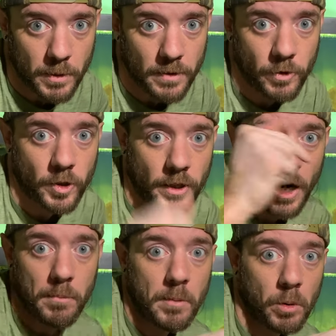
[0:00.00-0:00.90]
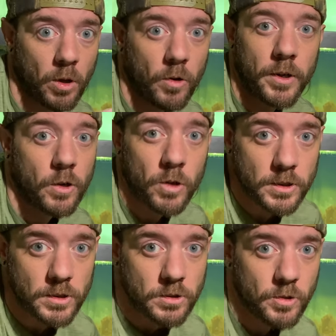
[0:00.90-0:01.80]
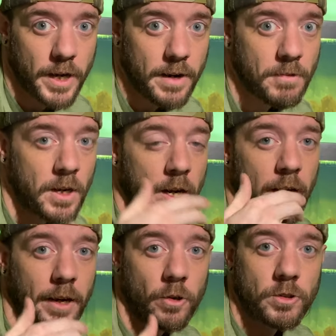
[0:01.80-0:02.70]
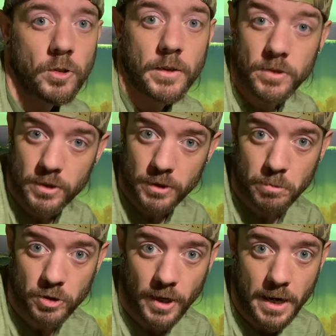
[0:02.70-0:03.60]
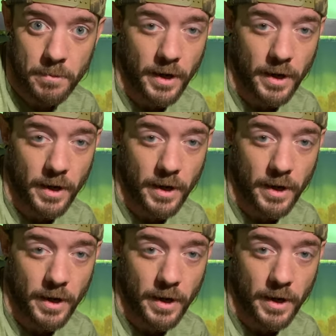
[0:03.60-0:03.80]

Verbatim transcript: If you can comment below any questions you have and also give us a subscribe.